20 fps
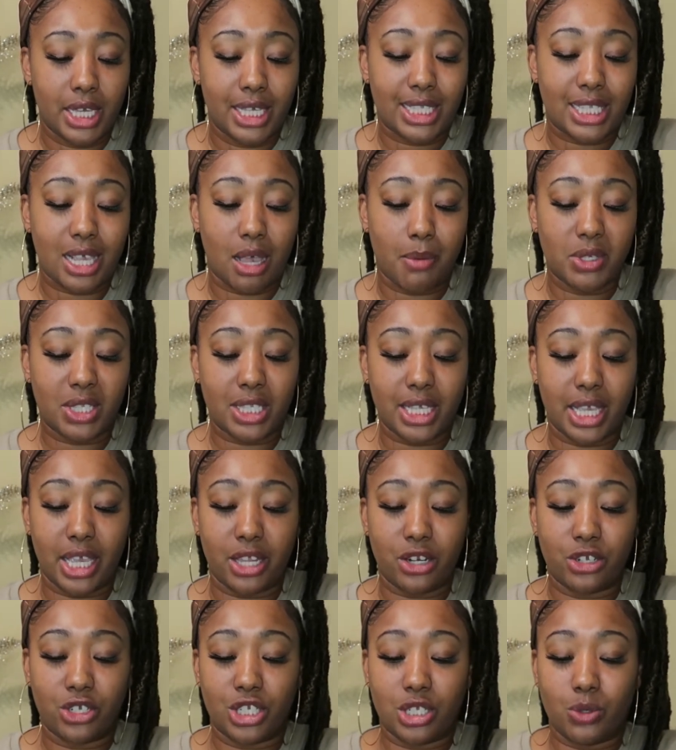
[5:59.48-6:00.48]
It's almost an
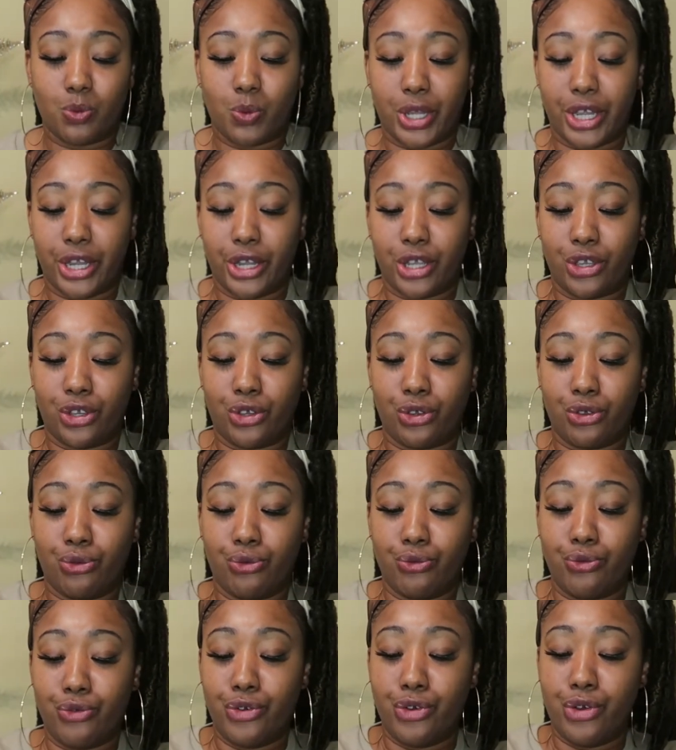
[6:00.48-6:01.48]
energy where
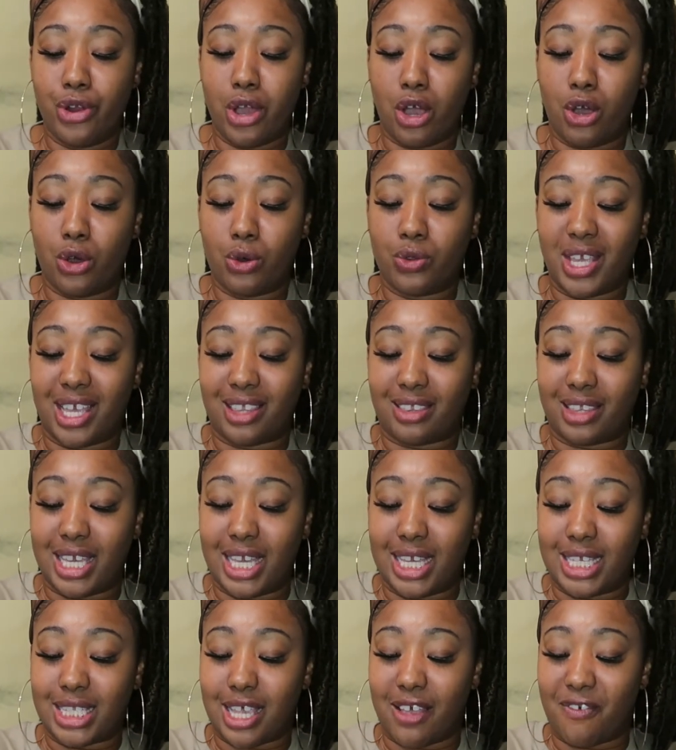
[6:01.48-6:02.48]
you know that
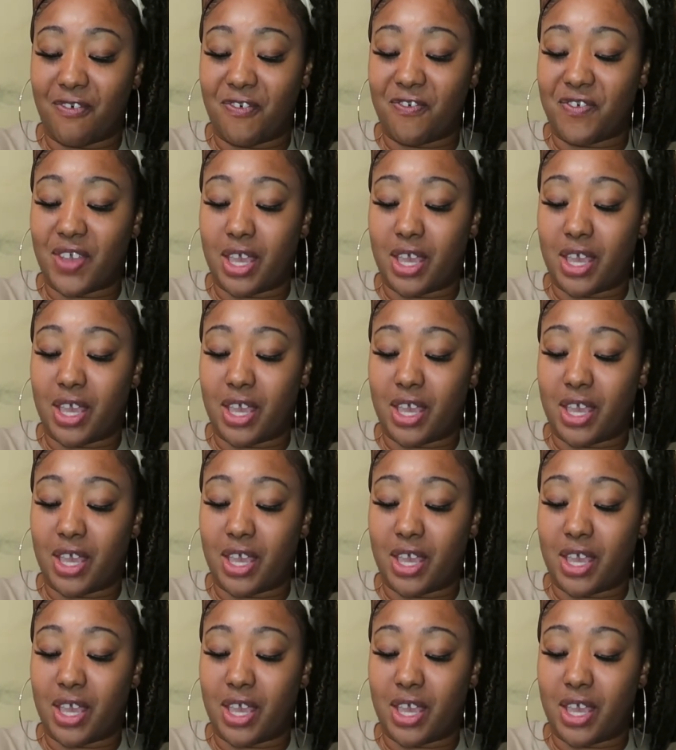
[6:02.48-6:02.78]
things have